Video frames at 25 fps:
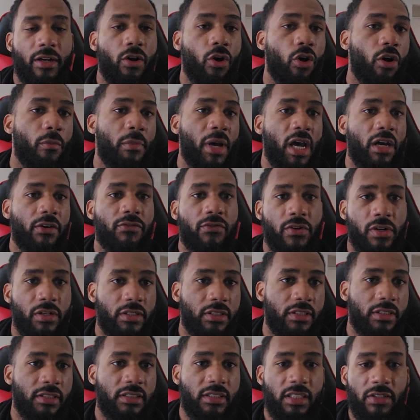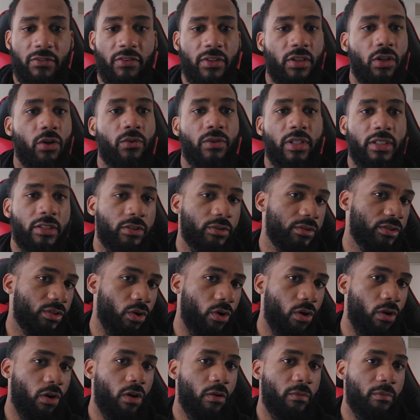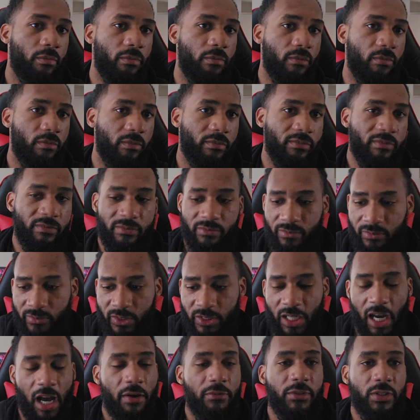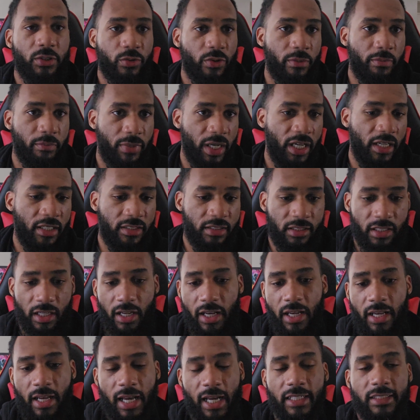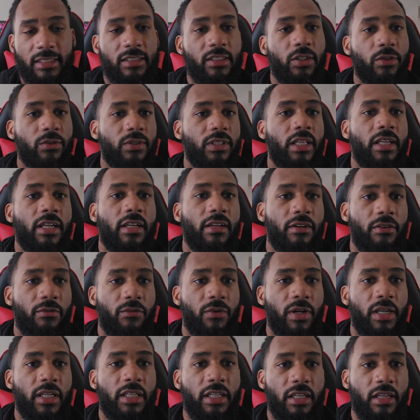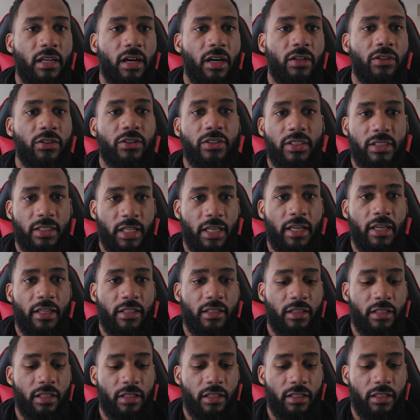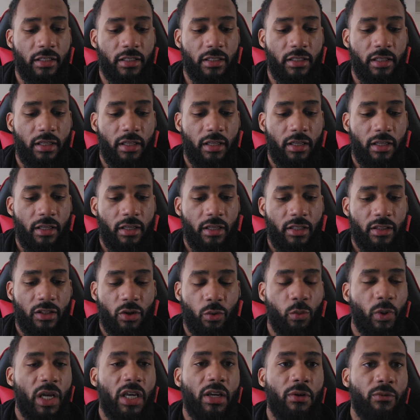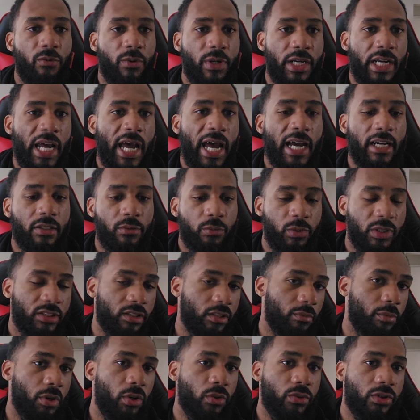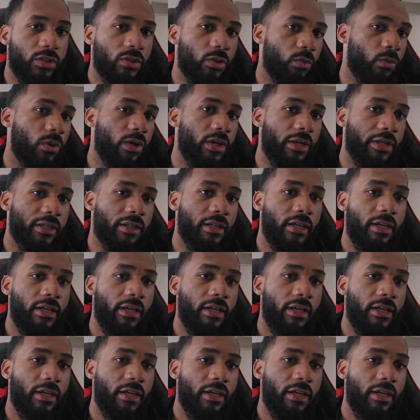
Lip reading: callback functions. Even though this was all JavaScript based, I still didn't really understand the way React was supposed to work.